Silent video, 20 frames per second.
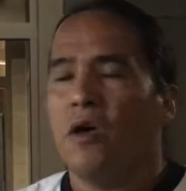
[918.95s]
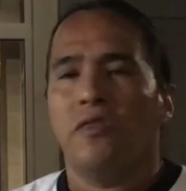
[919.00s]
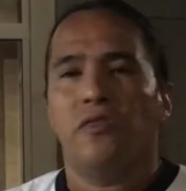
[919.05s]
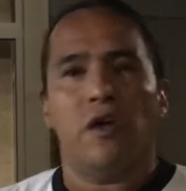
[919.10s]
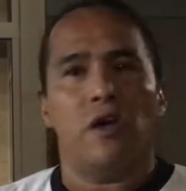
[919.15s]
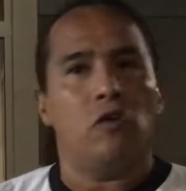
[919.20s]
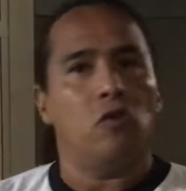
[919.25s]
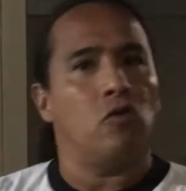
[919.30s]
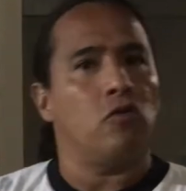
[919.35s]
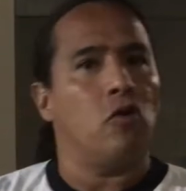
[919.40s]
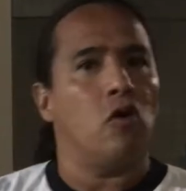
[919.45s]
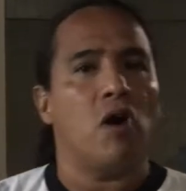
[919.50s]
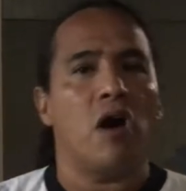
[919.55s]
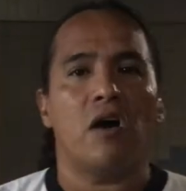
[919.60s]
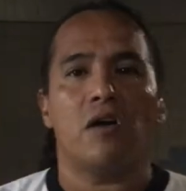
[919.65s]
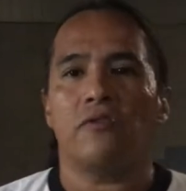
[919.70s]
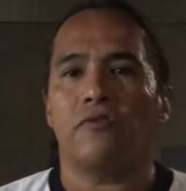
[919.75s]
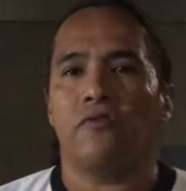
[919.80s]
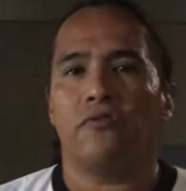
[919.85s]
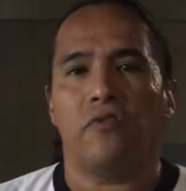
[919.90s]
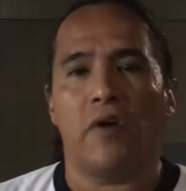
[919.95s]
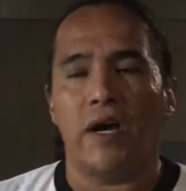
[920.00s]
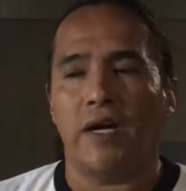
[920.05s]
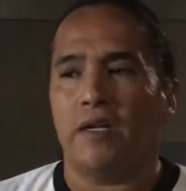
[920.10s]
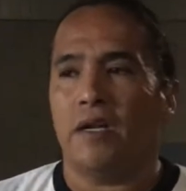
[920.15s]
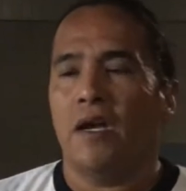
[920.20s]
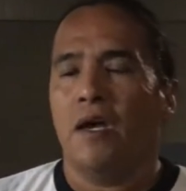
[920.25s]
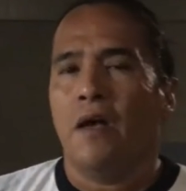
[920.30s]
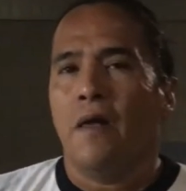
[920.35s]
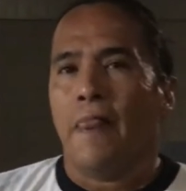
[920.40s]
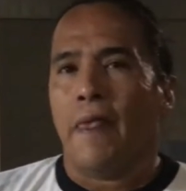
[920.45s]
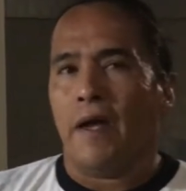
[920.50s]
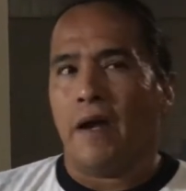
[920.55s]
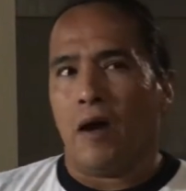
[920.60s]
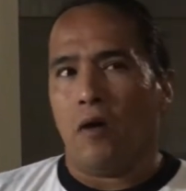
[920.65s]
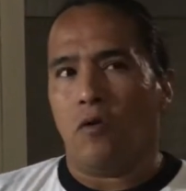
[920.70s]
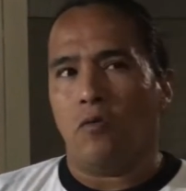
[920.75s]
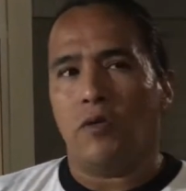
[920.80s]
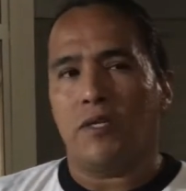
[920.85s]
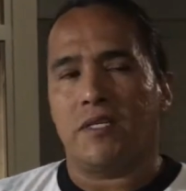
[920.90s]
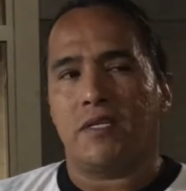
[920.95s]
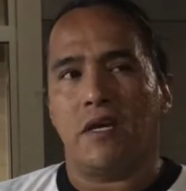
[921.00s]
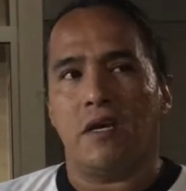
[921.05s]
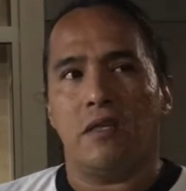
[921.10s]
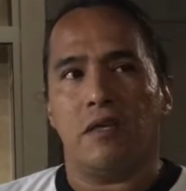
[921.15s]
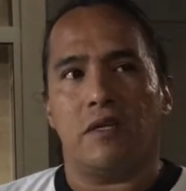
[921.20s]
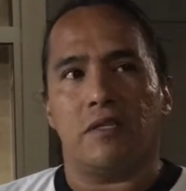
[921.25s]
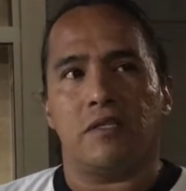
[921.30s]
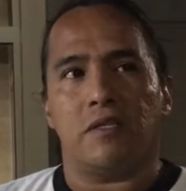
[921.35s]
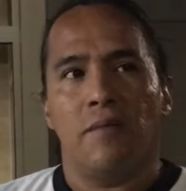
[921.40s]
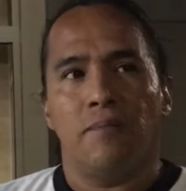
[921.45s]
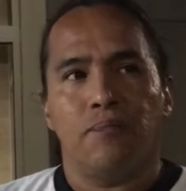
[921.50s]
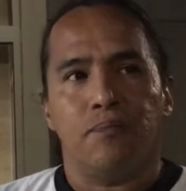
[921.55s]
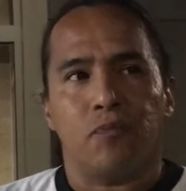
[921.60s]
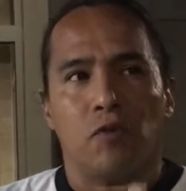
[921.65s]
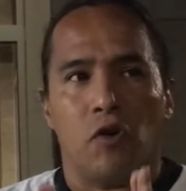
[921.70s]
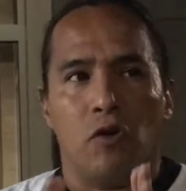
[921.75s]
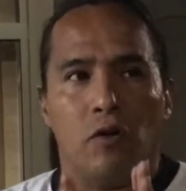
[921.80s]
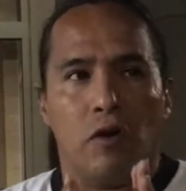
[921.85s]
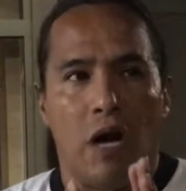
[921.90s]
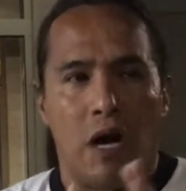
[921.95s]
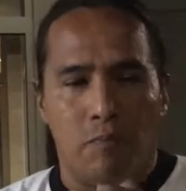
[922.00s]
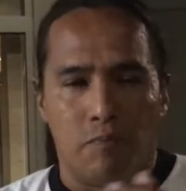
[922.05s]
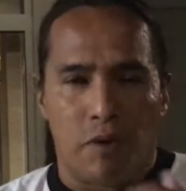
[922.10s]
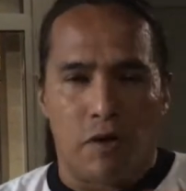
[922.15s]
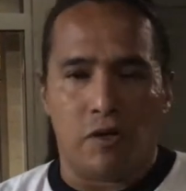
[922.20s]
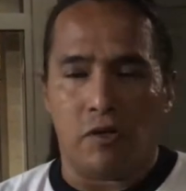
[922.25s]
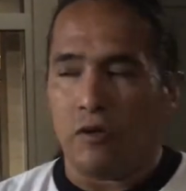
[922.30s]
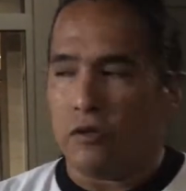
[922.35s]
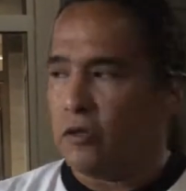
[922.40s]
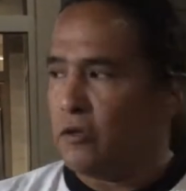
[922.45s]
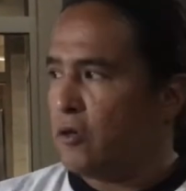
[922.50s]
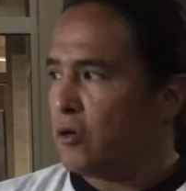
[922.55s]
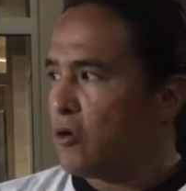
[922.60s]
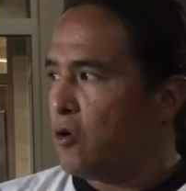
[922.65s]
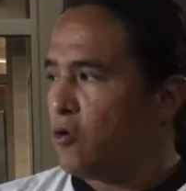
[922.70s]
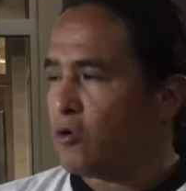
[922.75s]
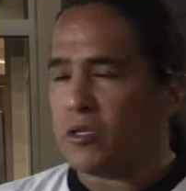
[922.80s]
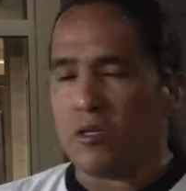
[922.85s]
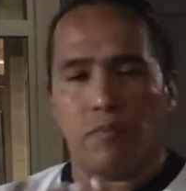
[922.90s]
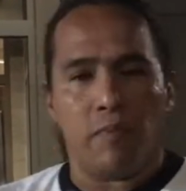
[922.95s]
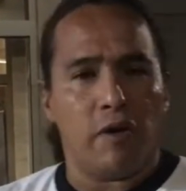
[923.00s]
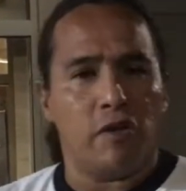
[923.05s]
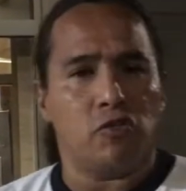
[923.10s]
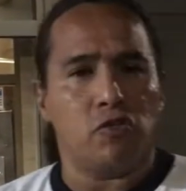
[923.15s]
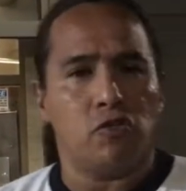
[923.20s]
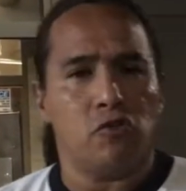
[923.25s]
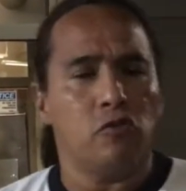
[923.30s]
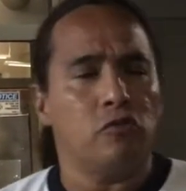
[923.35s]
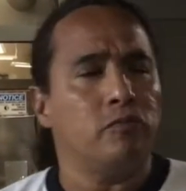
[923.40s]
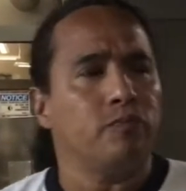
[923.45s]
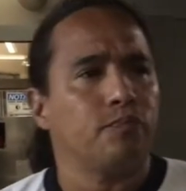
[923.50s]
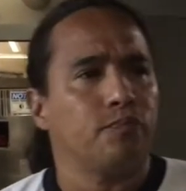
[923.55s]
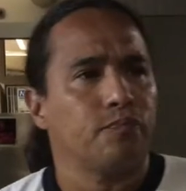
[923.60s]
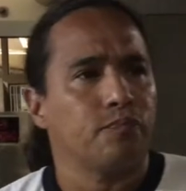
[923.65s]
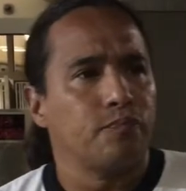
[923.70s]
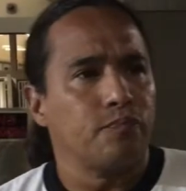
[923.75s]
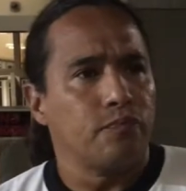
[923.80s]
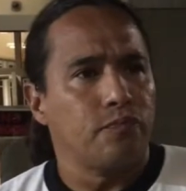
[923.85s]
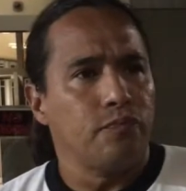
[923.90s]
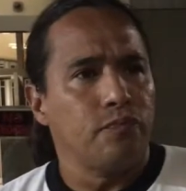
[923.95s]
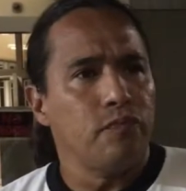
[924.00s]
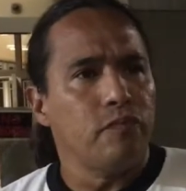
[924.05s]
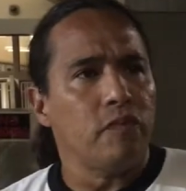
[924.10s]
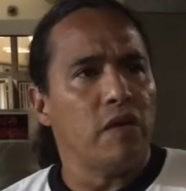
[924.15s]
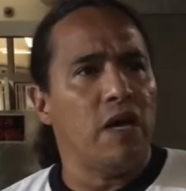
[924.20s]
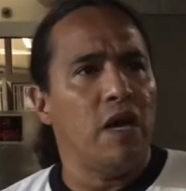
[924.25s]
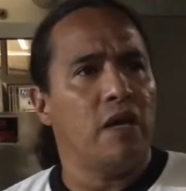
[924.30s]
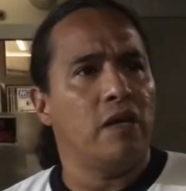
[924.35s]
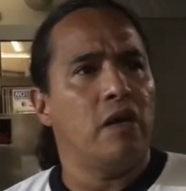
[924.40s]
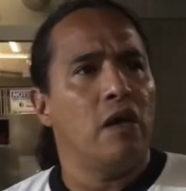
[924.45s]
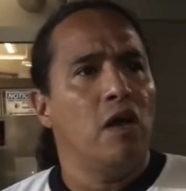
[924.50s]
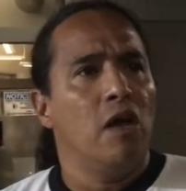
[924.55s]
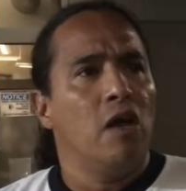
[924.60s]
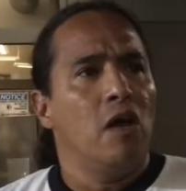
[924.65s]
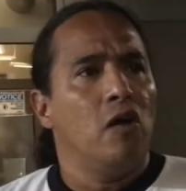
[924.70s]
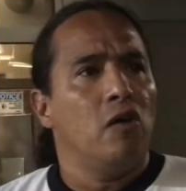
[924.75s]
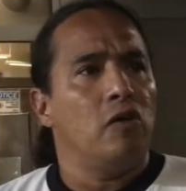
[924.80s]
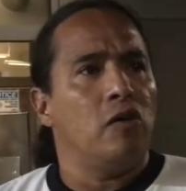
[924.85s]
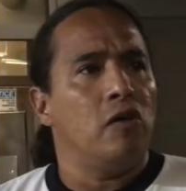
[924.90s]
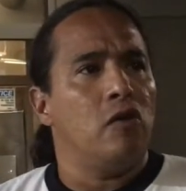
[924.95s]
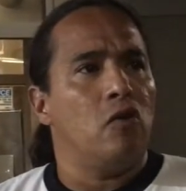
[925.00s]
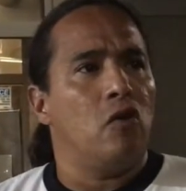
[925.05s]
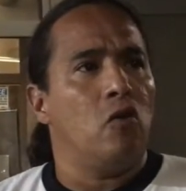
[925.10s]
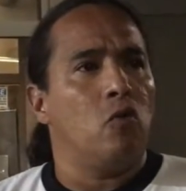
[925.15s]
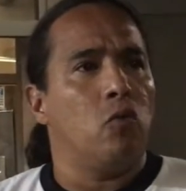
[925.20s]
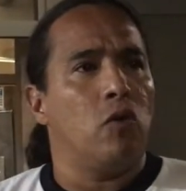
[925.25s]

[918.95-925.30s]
They don't know how to fight. And I always say this, I'm part Lakota, part Sioux, and we in